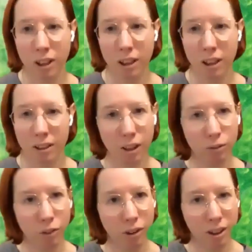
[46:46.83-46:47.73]
Thank you for
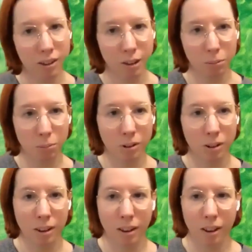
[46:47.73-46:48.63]
that tip.
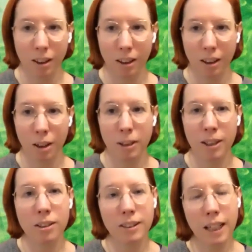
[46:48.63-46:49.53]

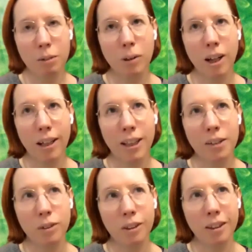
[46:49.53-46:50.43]
And does that apply
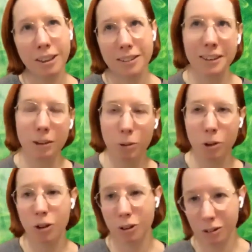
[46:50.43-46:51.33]
even, again,
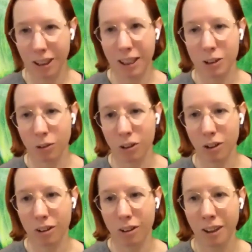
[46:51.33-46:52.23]
similar to Kate's
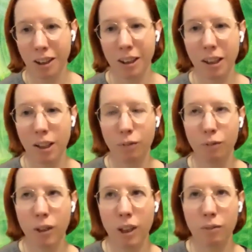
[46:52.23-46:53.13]
question,
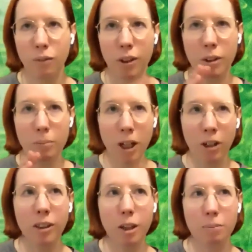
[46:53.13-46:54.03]
if an
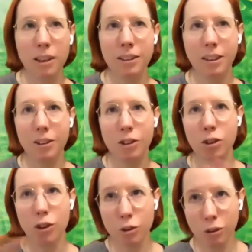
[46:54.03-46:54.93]
American company is selling
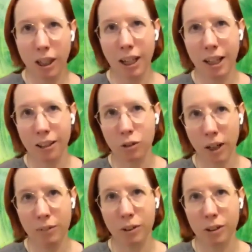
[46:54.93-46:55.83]
to UK
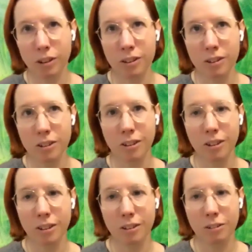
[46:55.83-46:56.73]
travelers,
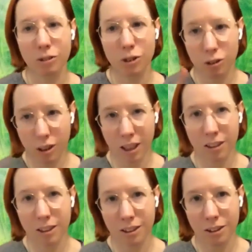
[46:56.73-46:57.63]
do
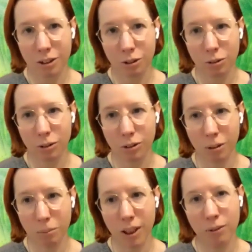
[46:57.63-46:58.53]
they need to
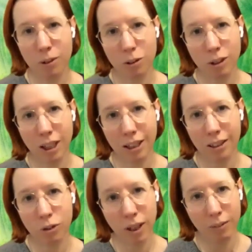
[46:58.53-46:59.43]
comply with
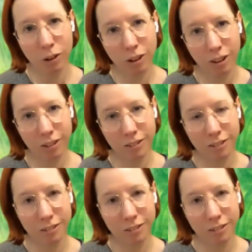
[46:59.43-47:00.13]
UK travel law?